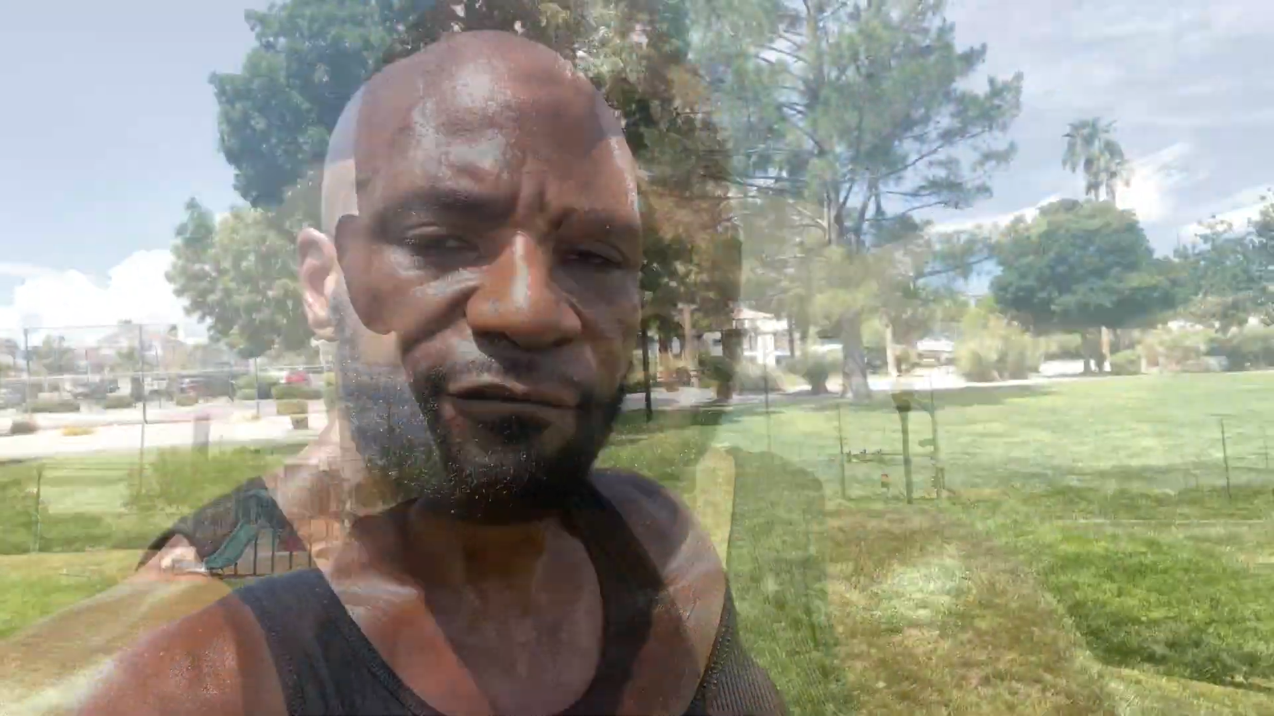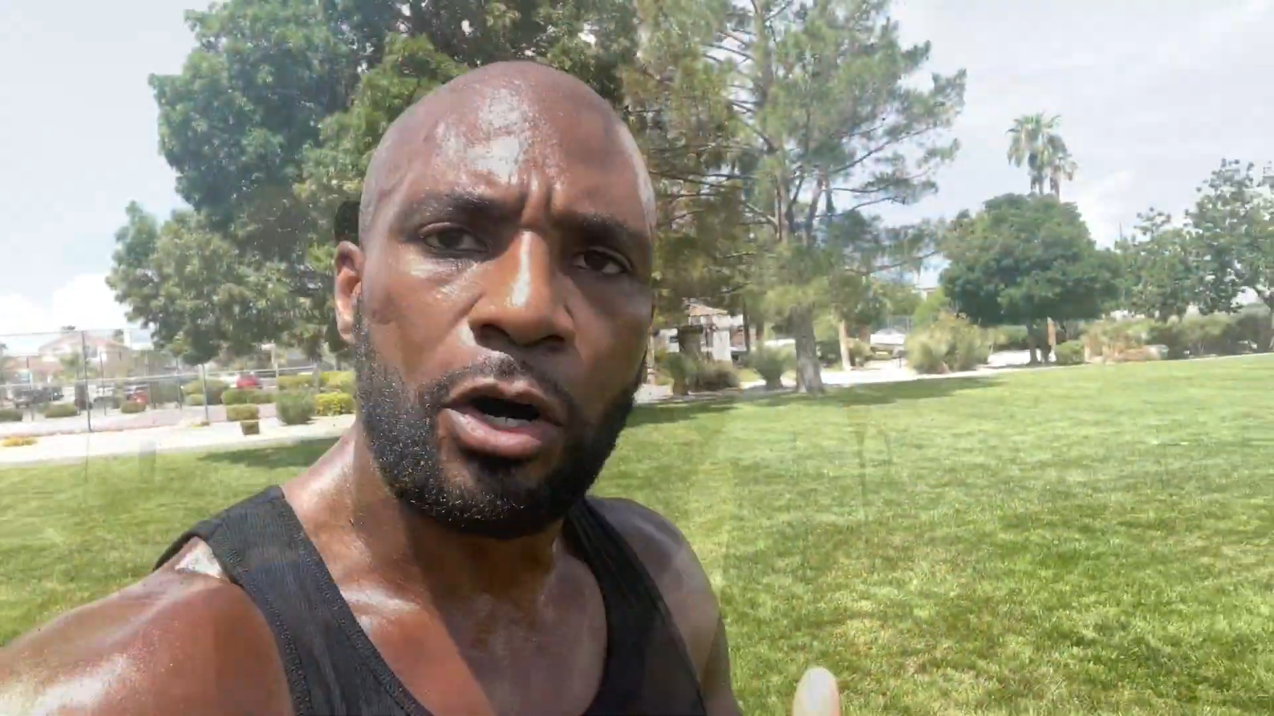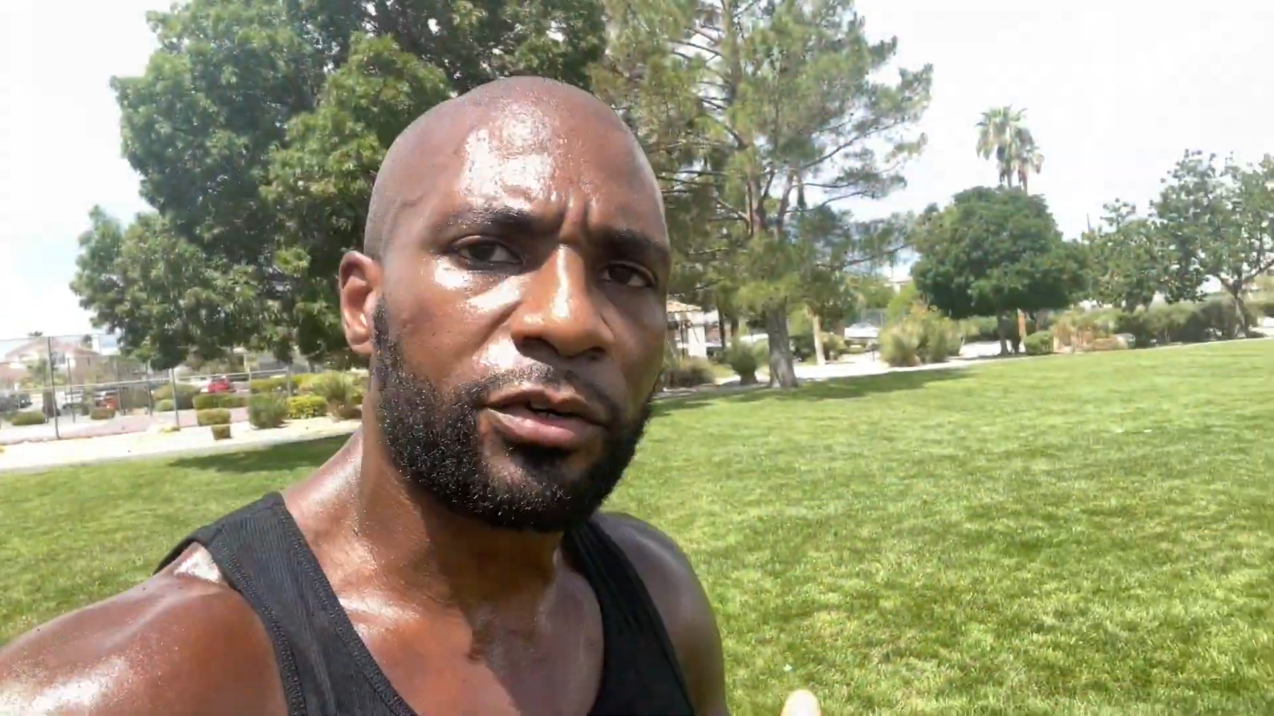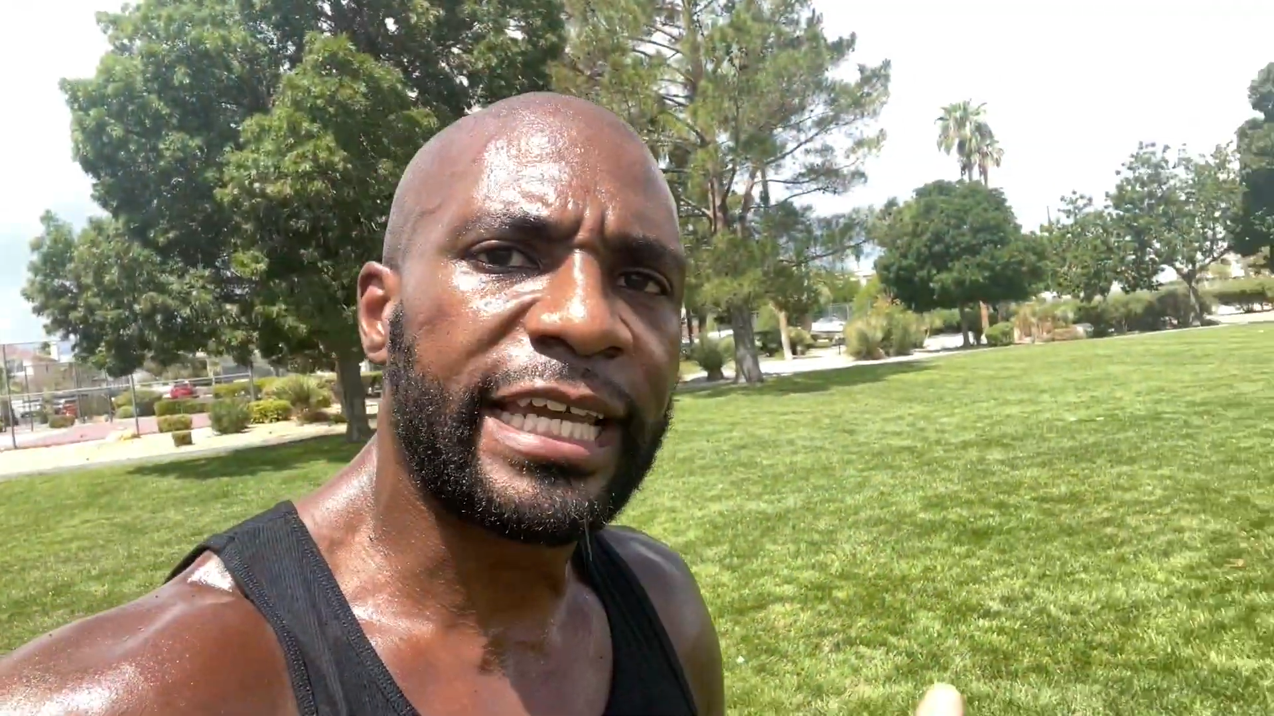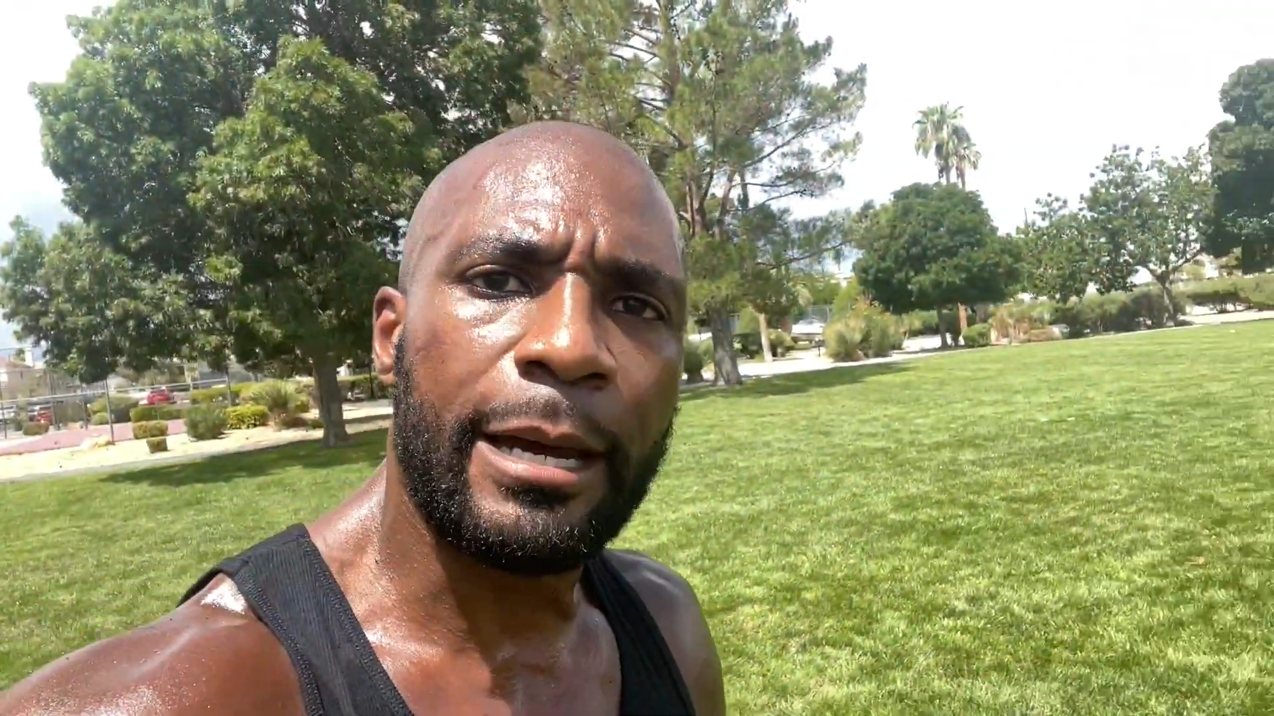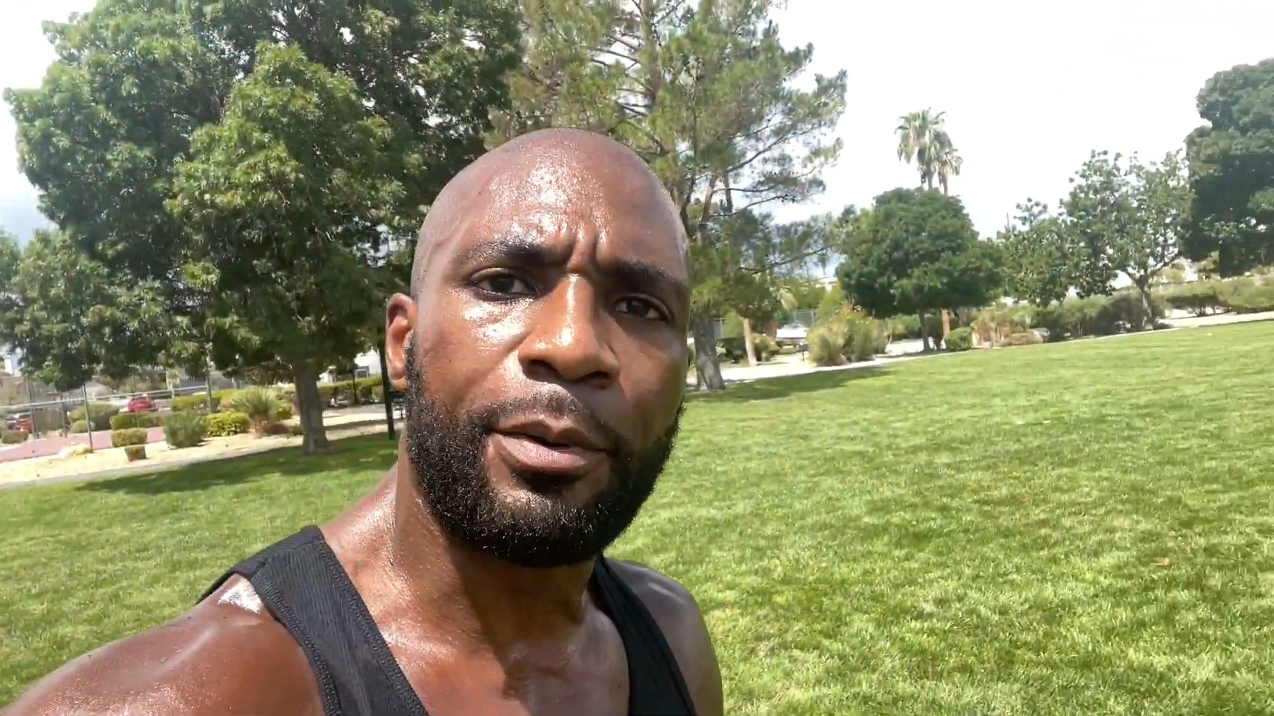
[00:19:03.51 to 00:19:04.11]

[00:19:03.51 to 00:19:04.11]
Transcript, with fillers: Phone kept